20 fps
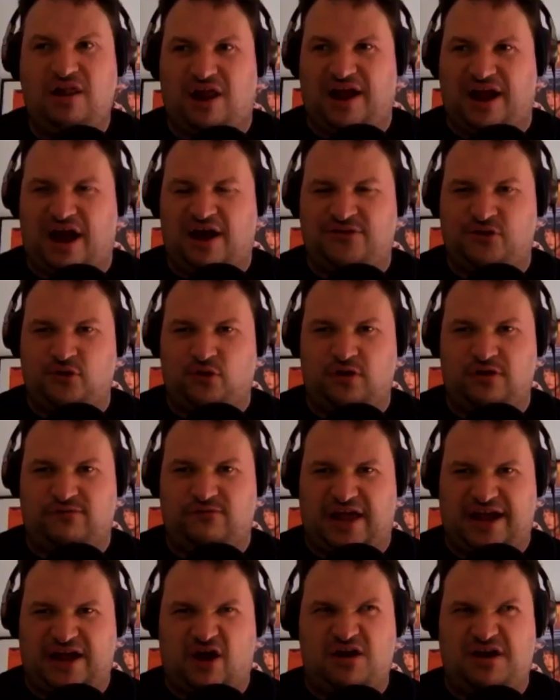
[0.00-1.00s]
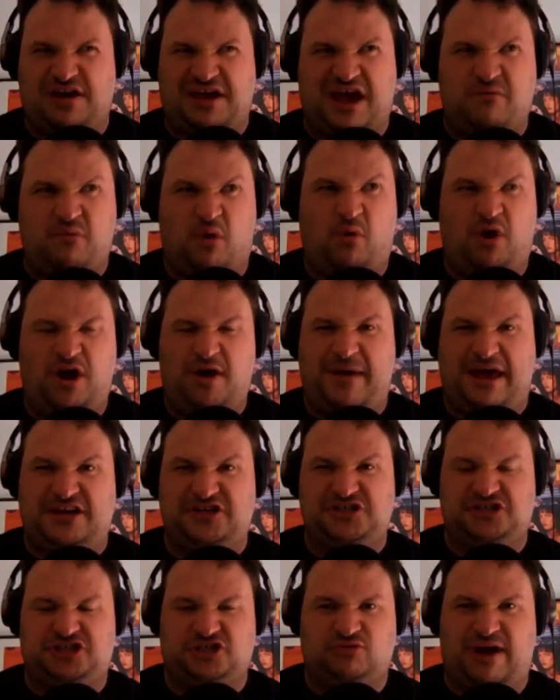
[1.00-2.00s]
Like I thought of like, okay, well, what about
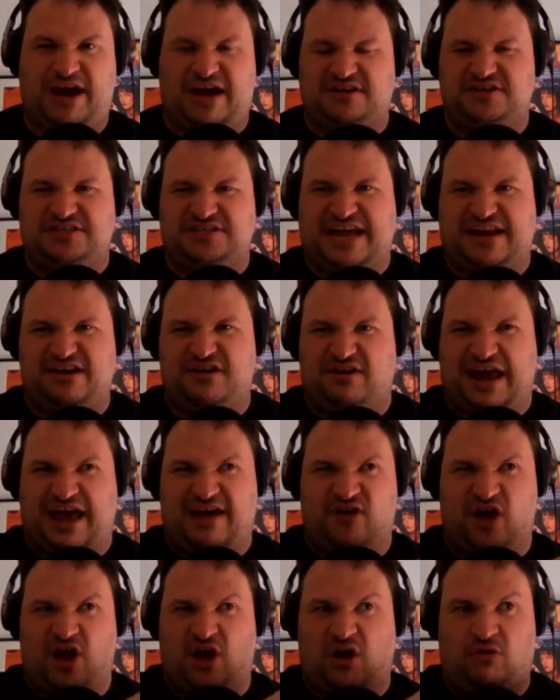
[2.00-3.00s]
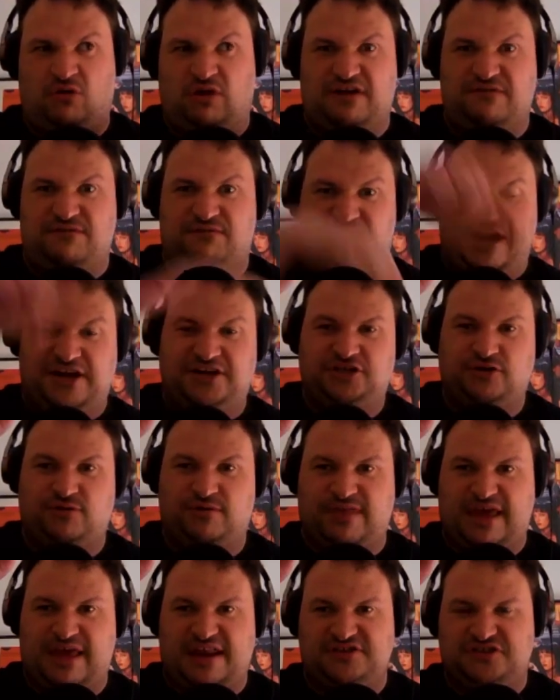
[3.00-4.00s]
Shrek? Does that not have a whole adventure
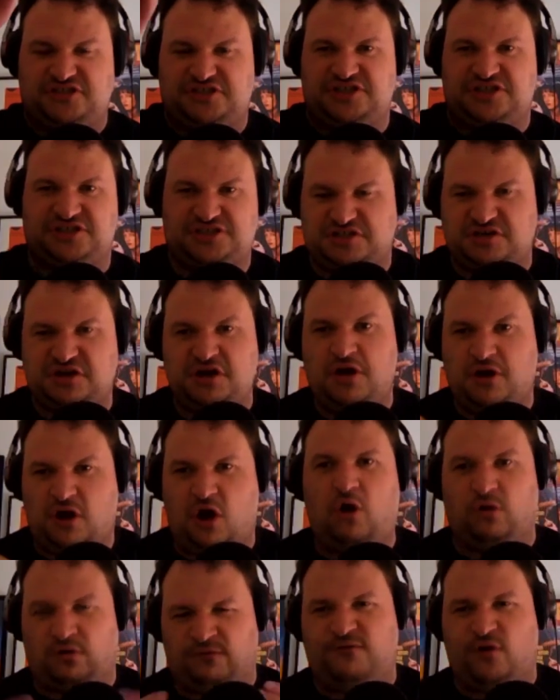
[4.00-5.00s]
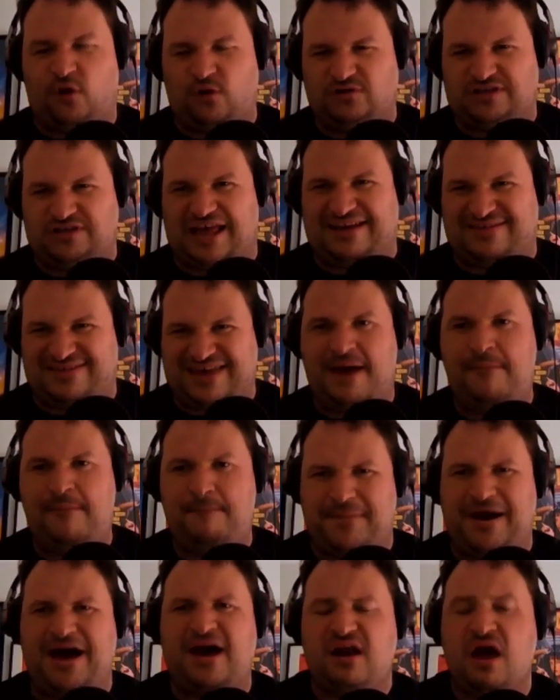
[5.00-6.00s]
and then it's just all falls like that?
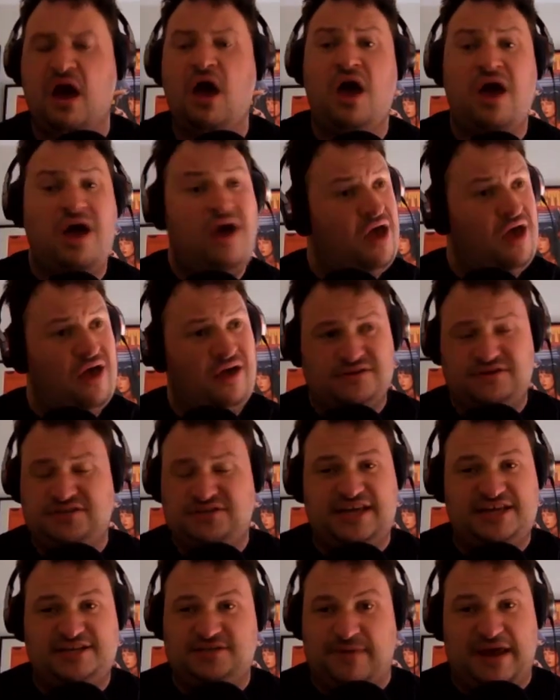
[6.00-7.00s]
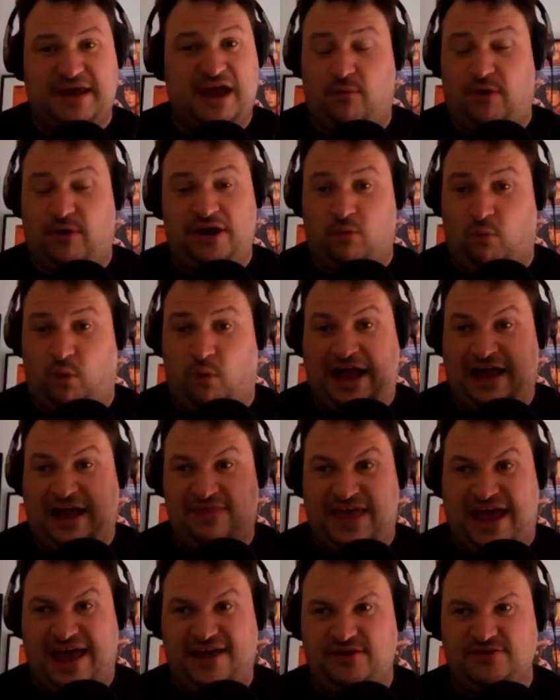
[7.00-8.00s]
But says me, I wonder why
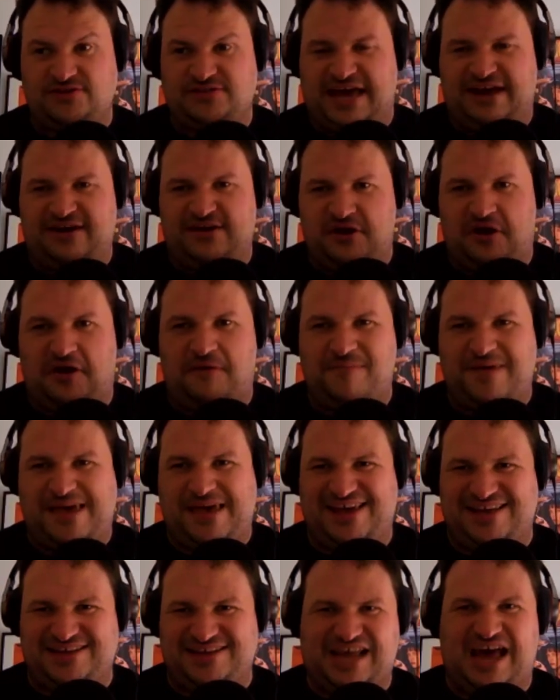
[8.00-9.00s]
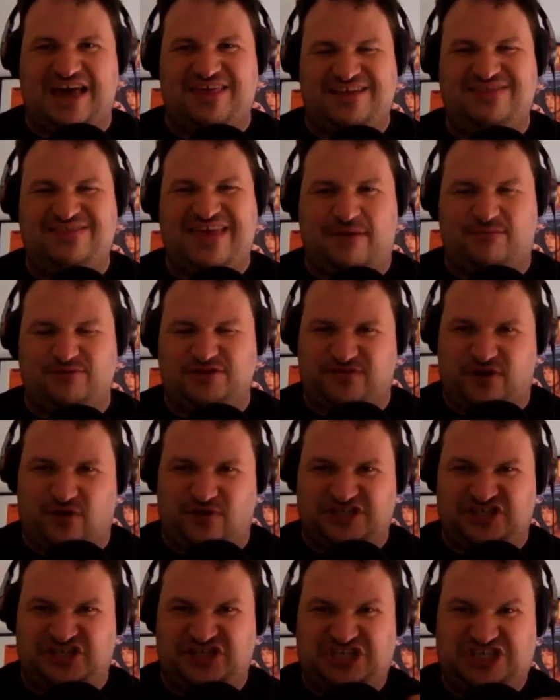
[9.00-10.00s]
can that use that and not me? Is I think that was
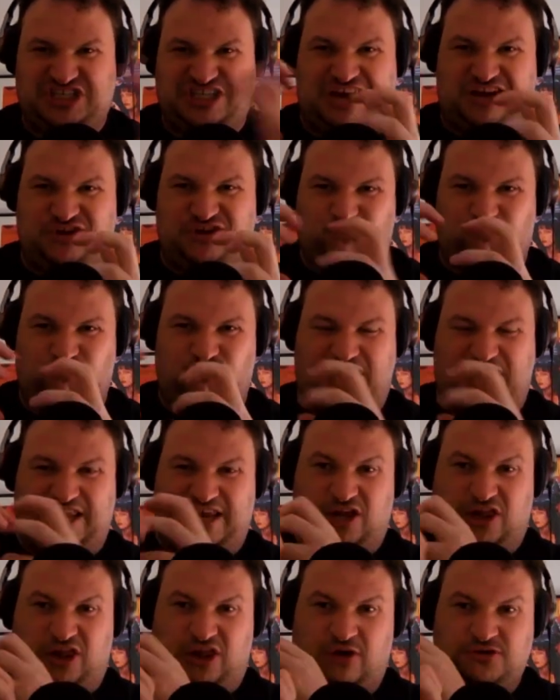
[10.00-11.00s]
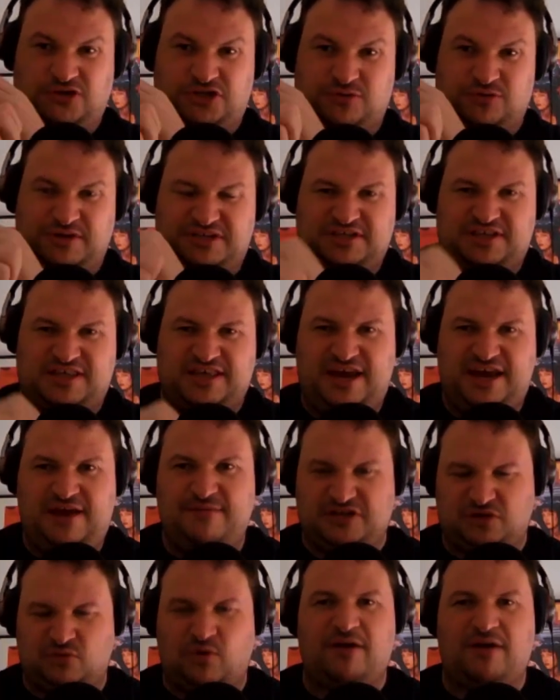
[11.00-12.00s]
very stuck really close to its theme
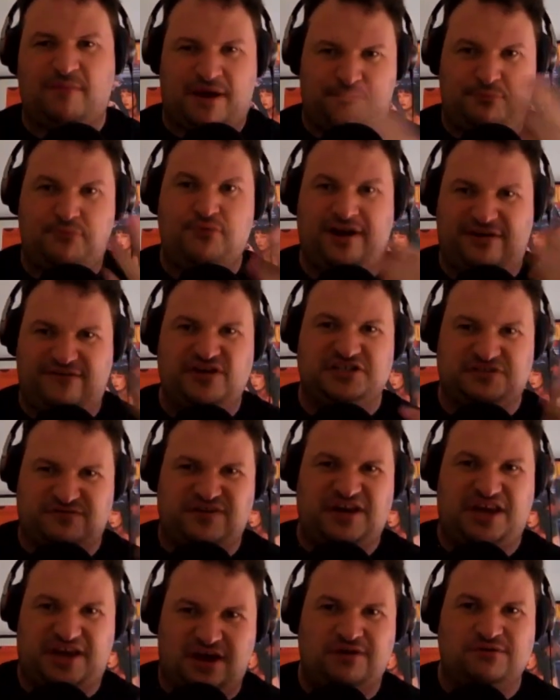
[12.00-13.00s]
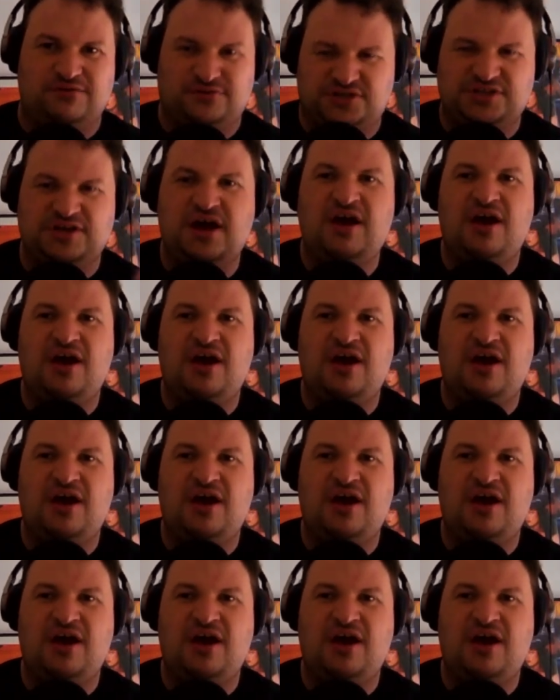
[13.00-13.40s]
as one of my previous videos